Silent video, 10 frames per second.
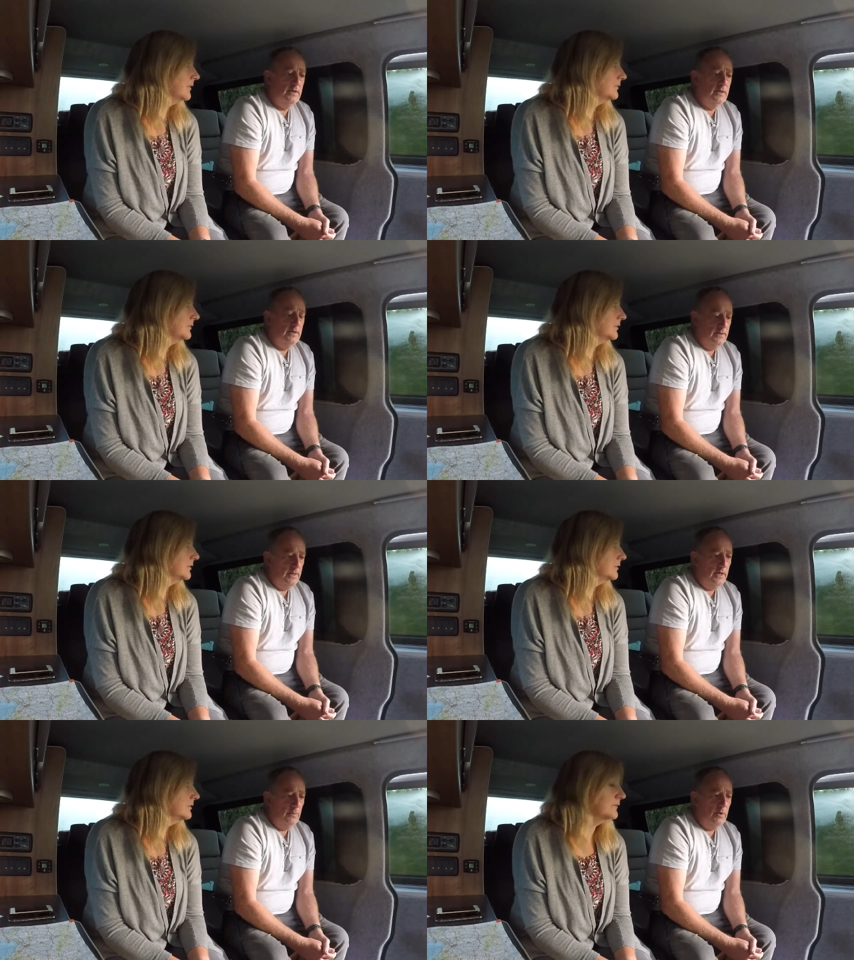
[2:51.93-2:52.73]
Speaker 1: on.
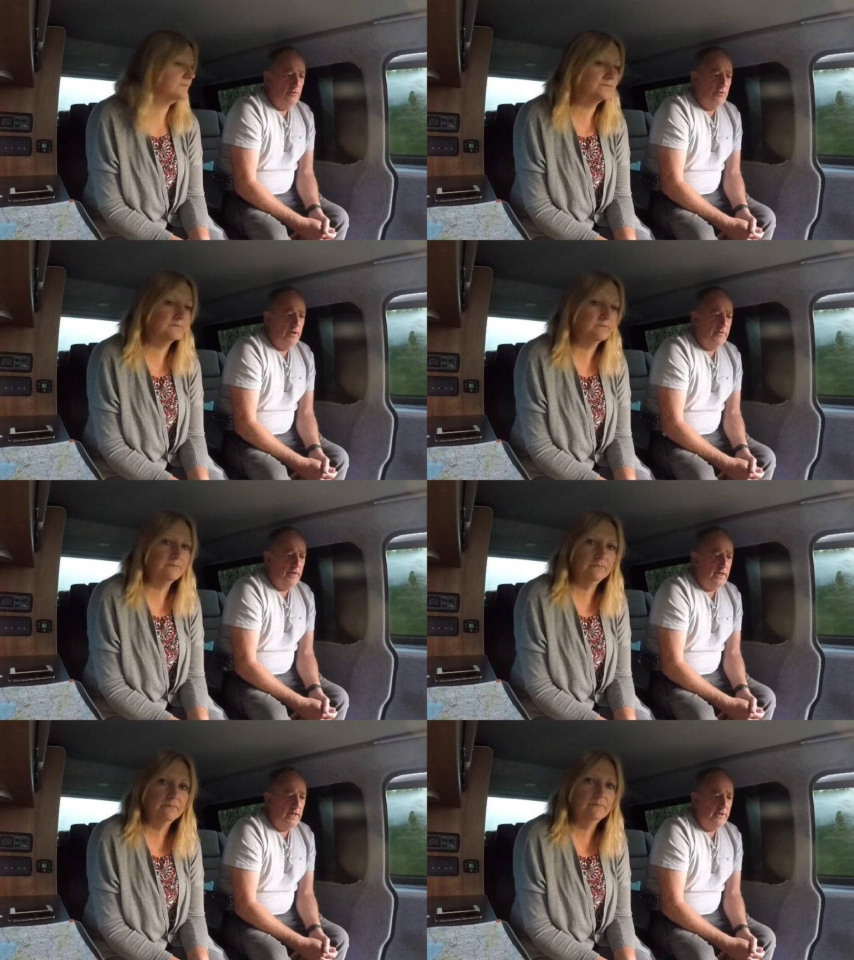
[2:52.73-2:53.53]
Yeah, I'm wondering if the
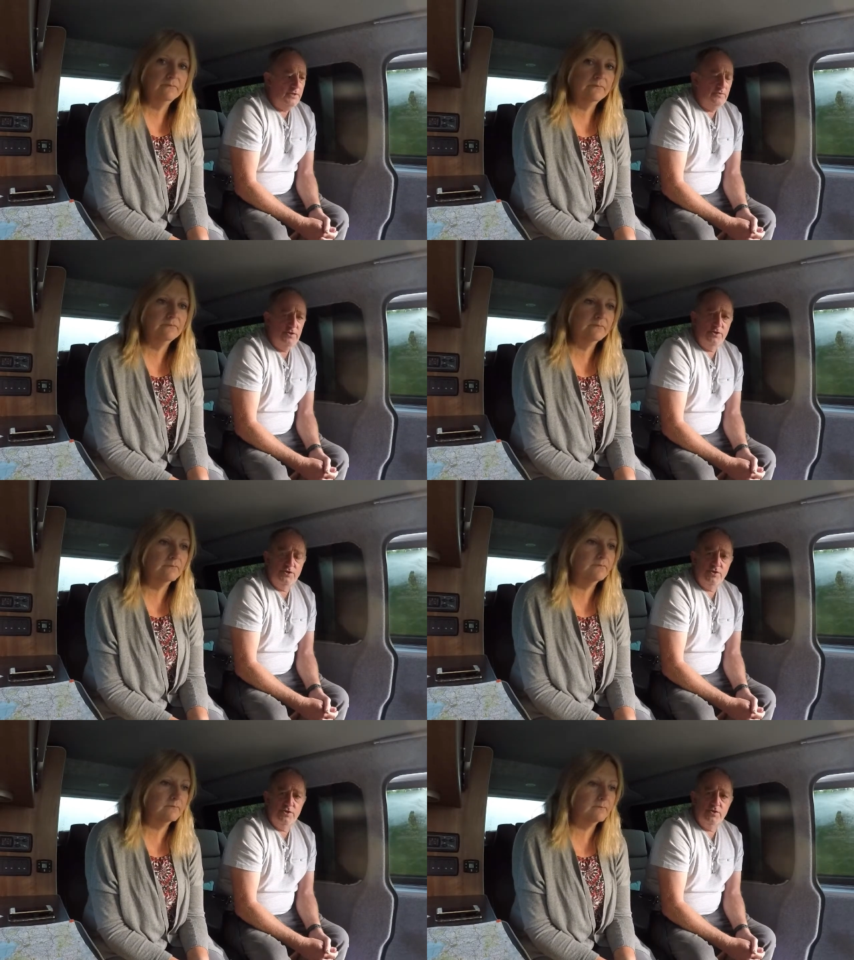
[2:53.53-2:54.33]
heater is
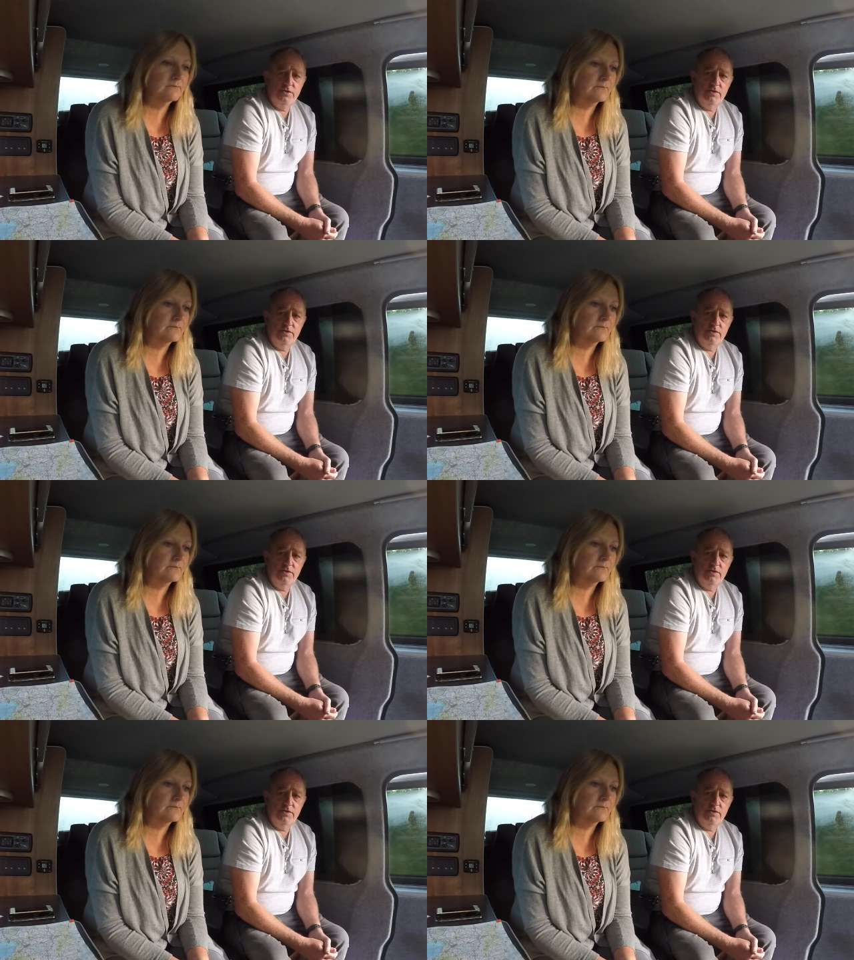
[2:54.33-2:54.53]
just...